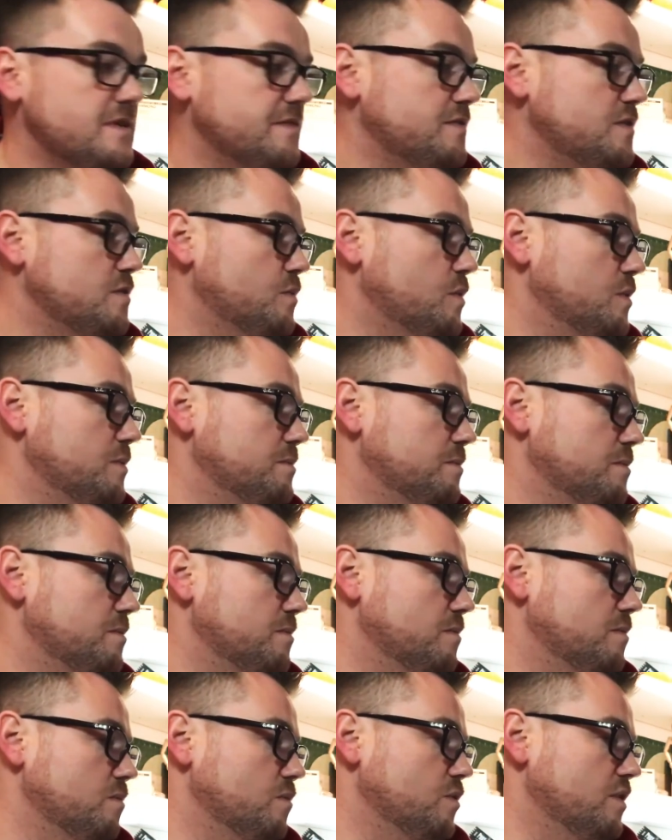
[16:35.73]
If you want
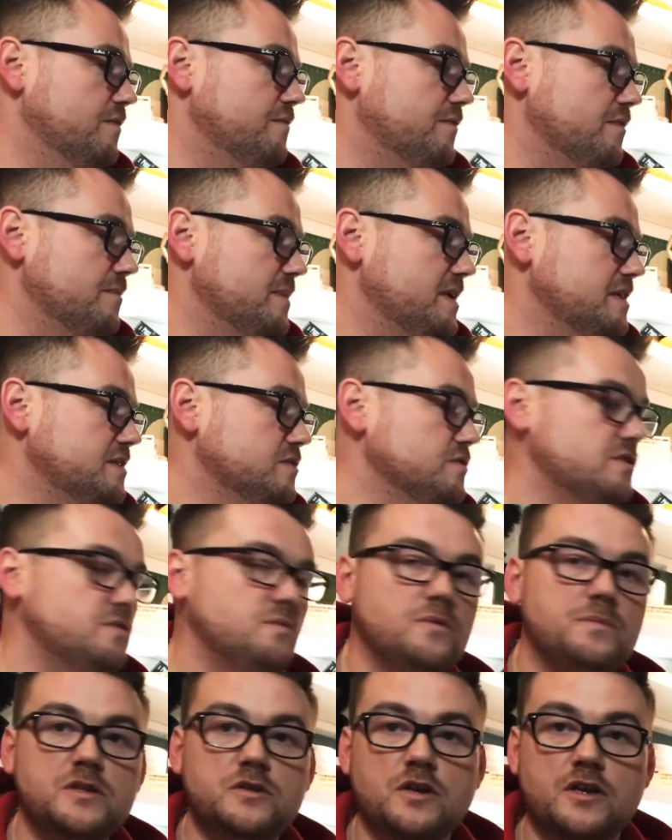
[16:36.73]
more information or you
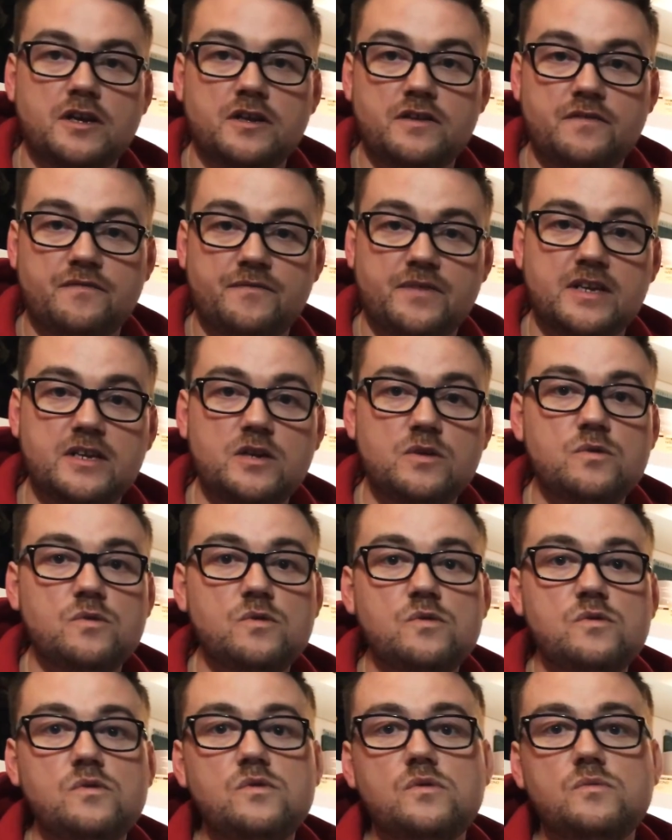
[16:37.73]
want me to do another
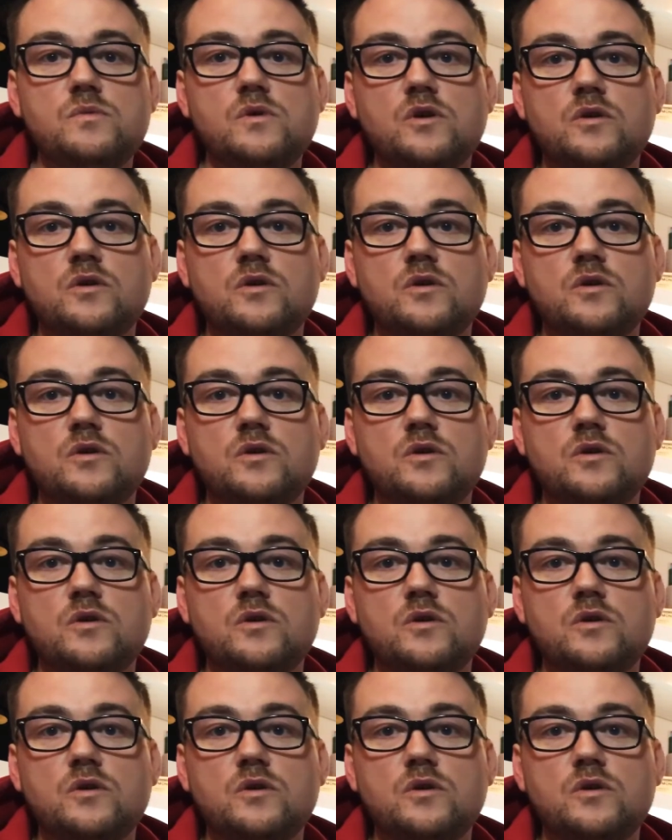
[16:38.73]
video